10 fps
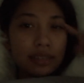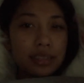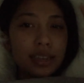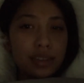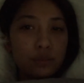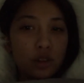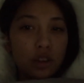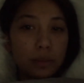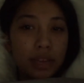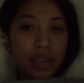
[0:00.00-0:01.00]
I think I
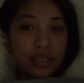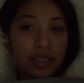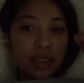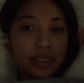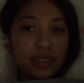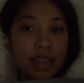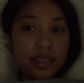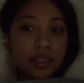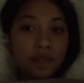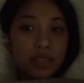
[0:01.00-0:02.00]
woke up at exactly
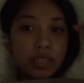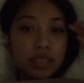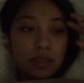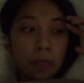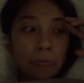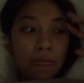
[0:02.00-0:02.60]
10:17,